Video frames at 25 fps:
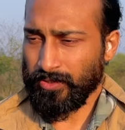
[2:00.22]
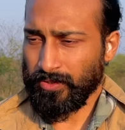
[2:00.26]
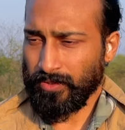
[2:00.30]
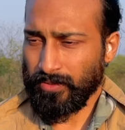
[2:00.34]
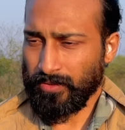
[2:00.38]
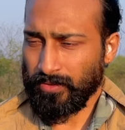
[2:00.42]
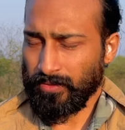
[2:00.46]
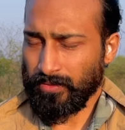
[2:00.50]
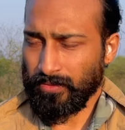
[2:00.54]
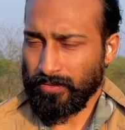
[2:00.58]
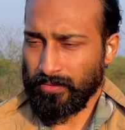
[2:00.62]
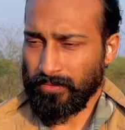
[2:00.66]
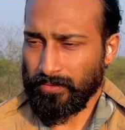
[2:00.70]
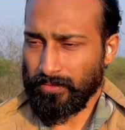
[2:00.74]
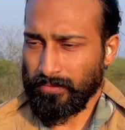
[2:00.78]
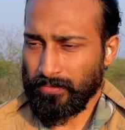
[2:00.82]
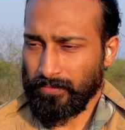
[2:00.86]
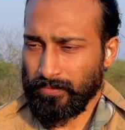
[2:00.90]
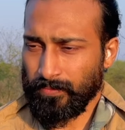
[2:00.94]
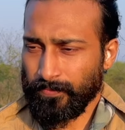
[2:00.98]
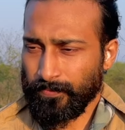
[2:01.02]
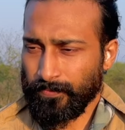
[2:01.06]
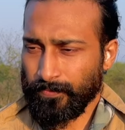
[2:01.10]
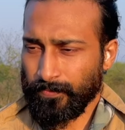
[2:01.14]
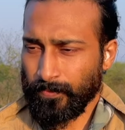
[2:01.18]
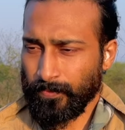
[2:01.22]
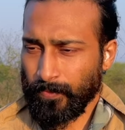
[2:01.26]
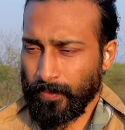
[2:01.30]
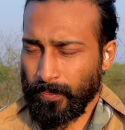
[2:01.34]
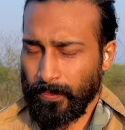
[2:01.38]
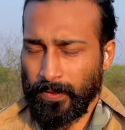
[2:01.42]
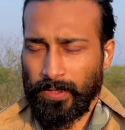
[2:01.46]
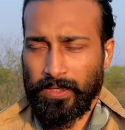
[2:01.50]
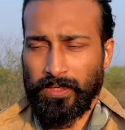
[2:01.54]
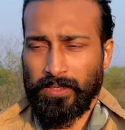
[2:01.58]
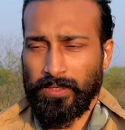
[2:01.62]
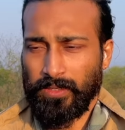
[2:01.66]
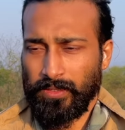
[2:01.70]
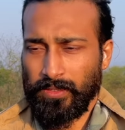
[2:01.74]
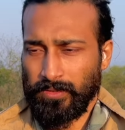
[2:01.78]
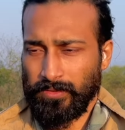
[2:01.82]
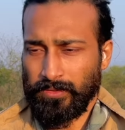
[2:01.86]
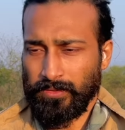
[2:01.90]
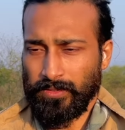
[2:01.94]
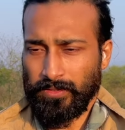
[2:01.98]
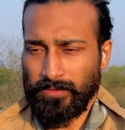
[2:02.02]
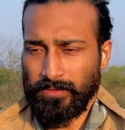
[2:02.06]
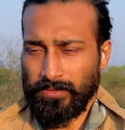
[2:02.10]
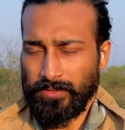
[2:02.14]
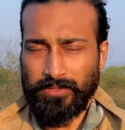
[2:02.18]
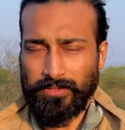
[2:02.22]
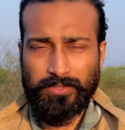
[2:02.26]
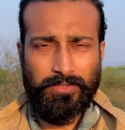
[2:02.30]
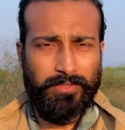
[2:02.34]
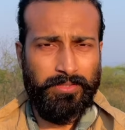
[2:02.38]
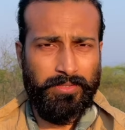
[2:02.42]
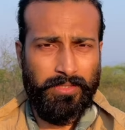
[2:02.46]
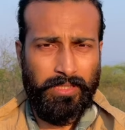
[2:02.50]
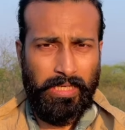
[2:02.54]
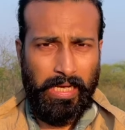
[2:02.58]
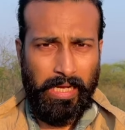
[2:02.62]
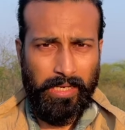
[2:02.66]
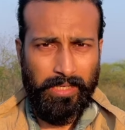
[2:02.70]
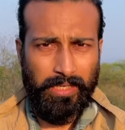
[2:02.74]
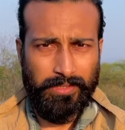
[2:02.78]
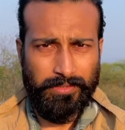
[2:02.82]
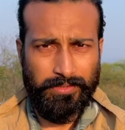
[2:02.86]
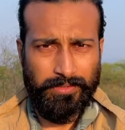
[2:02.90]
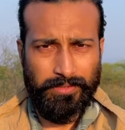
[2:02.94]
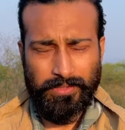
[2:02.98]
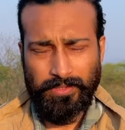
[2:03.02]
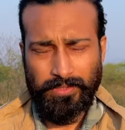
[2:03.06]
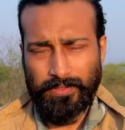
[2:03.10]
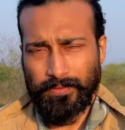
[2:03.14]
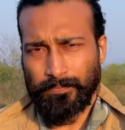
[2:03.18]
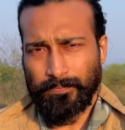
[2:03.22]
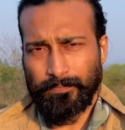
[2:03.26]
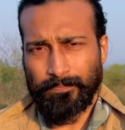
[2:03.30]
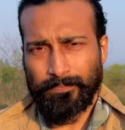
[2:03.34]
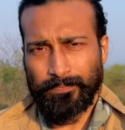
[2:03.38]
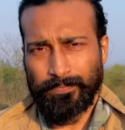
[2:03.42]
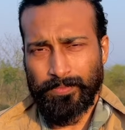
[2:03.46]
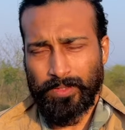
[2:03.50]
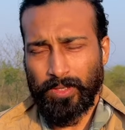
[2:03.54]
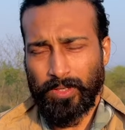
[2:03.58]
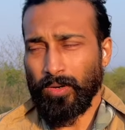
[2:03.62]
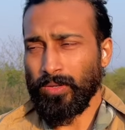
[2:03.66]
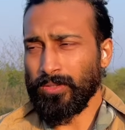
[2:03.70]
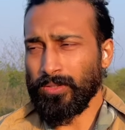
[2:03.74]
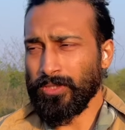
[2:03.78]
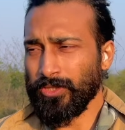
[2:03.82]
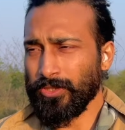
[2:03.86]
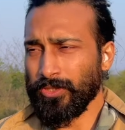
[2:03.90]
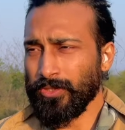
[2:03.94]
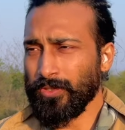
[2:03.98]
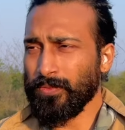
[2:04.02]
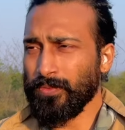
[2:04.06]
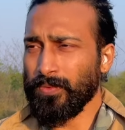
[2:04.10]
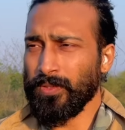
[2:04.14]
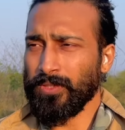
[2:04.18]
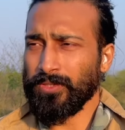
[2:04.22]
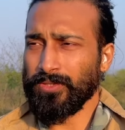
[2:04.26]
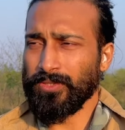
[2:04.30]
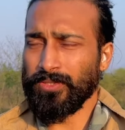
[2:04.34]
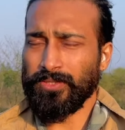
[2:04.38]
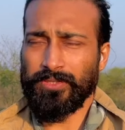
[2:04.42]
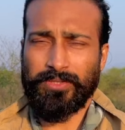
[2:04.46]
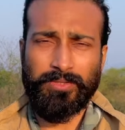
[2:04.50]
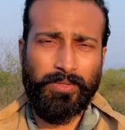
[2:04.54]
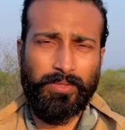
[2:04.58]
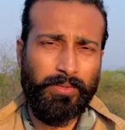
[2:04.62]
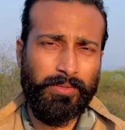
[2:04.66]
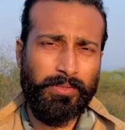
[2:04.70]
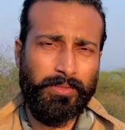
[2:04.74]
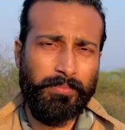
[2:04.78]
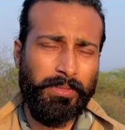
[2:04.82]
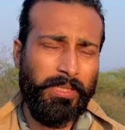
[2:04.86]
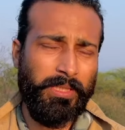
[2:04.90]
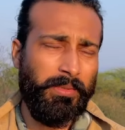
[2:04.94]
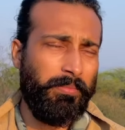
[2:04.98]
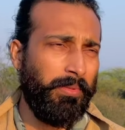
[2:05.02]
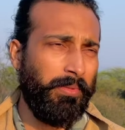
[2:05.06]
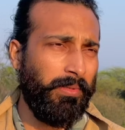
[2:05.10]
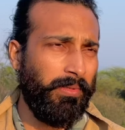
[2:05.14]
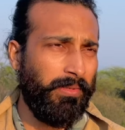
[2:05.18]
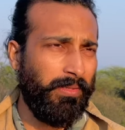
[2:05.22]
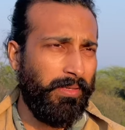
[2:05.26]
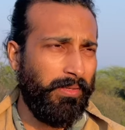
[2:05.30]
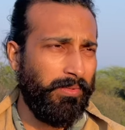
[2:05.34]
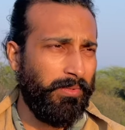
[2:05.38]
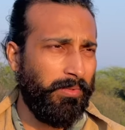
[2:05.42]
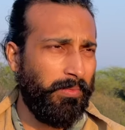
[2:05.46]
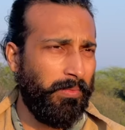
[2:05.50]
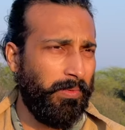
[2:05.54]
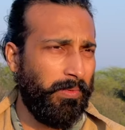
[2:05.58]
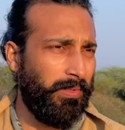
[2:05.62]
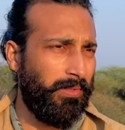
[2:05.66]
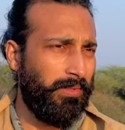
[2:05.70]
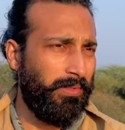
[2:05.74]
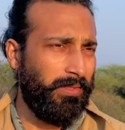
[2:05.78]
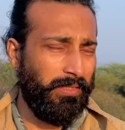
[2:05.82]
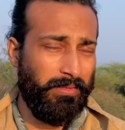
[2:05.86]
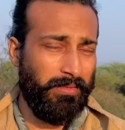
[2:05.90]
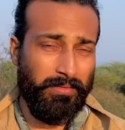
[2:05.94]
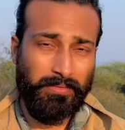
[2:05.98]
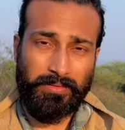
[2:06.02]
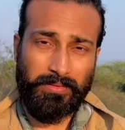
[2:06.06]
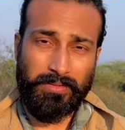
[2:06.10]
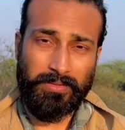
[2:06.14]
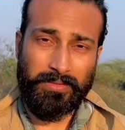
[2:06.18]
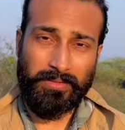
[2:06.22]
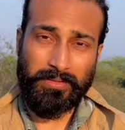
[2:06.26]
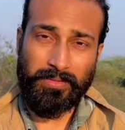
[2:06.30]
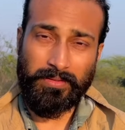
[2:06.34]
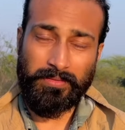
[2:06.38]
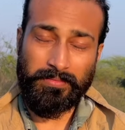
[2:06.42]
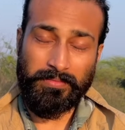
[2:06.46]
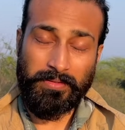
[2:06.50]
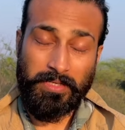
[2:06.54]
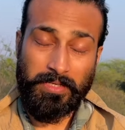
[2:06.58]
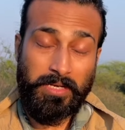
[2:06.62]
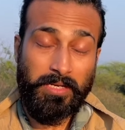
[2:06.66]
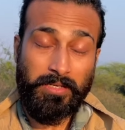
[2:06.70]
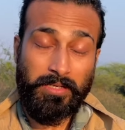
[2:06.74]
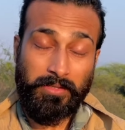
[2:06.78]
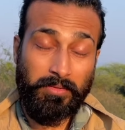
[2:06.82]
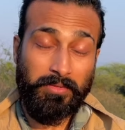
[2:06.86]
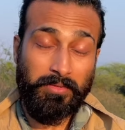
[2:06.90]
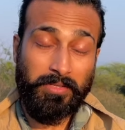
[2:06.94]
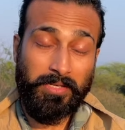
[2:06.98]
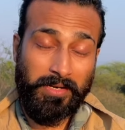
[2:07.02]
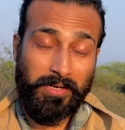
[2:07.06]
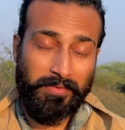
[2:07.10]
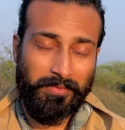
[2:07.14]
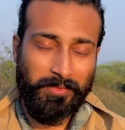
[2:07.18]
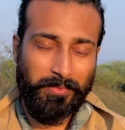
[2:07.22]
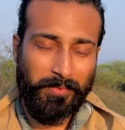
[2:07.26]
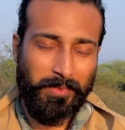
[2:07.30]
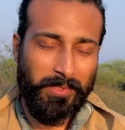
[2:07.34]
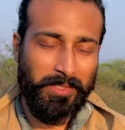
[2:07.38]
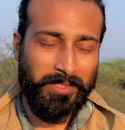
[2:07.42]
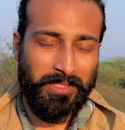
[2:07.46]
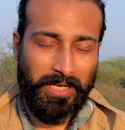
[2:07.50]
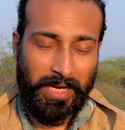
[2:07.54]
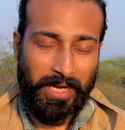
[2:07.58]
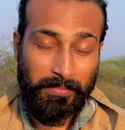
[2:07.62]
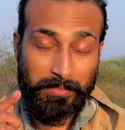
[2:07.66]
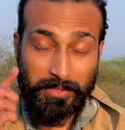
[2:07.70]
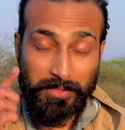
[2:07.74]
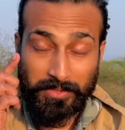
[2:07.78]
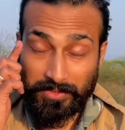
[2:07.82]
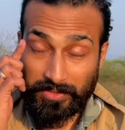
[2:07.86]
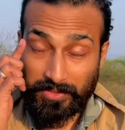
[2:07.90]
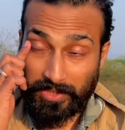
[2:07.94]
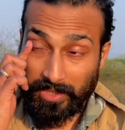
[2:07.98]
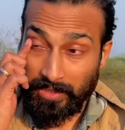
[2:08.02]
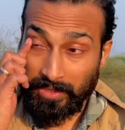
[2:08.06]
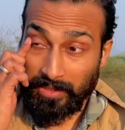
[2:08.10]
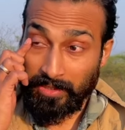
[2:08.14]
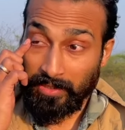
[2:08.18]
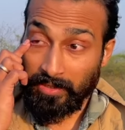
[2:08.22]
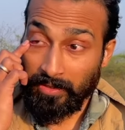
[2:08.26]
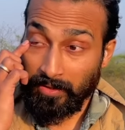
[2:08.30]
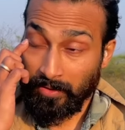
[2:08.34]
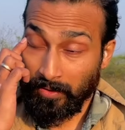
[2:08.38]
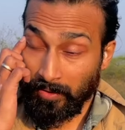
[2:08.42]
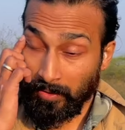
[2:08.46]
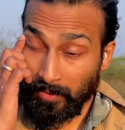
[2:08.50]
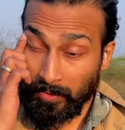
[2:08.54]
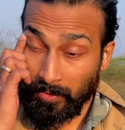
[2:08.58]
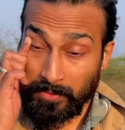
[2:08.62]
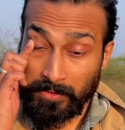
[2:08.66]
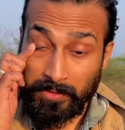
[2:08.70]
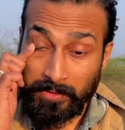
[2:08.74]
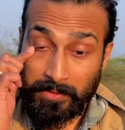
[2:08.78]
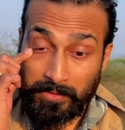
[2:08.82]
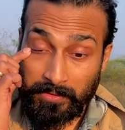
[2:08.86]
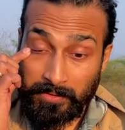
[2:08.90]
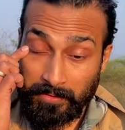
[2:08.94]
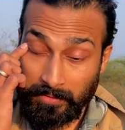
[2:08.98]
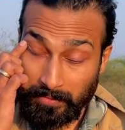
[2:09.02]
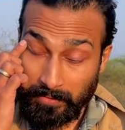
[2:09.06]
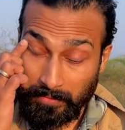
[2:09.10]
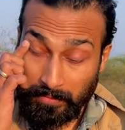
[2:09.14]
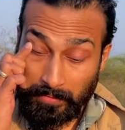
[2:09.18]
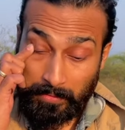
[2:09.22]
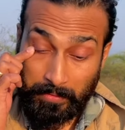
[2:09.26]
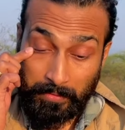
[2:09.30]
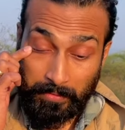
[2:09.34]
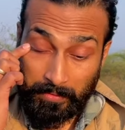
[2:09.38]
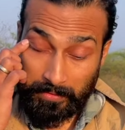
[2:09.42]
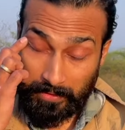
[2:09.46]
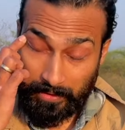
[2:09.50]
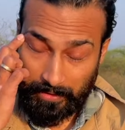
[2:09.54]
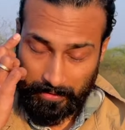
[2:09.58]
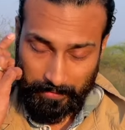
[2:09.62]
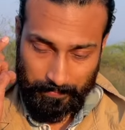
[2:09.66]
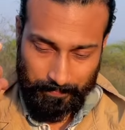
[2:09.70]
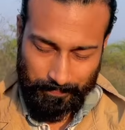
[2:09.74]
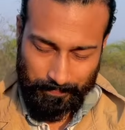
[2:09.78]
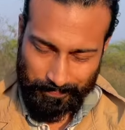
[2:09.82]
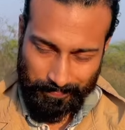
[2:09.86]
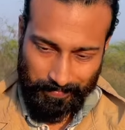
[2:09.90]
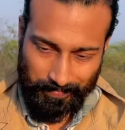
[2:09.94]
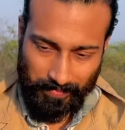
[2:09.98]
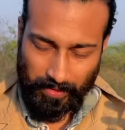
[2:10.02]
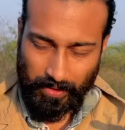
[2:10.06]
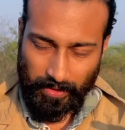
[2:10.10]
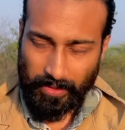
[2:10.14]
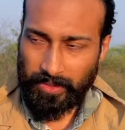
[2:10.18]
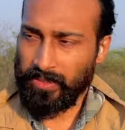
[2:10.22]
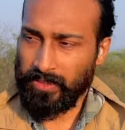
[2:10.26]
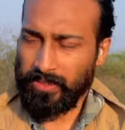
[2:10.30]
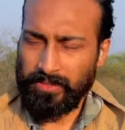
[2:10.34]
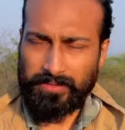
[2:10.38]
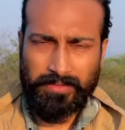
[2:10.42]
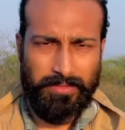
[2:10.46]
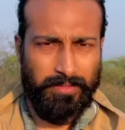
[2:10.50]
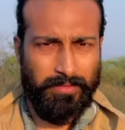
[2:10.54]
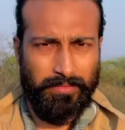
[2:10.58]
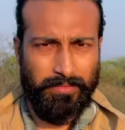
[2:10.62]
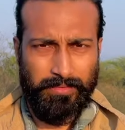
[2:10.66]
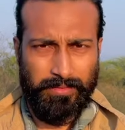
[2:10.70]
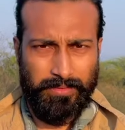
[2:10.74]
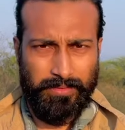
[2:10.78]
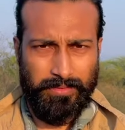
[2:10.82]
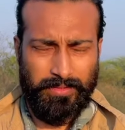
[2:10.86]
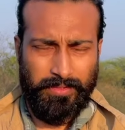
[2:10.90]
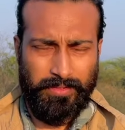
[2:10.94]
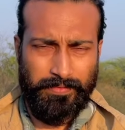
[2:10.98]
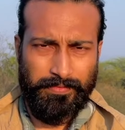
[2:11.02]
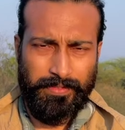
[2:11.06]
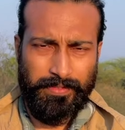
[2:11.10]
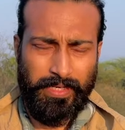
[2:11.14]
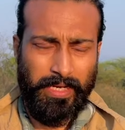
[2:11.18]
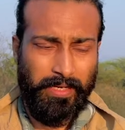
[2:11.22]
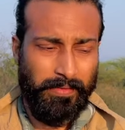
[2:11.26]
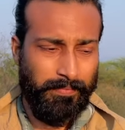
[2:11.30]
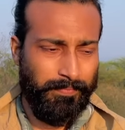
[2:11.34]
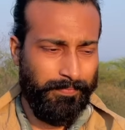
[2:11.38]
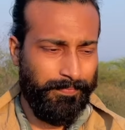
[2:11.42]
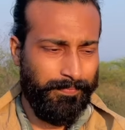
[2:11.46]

your thinking till this galaxy, all the universes, all the people around the world and all the stuff. Not around the world, I mean to say all the aliens and all the stuff, yeah?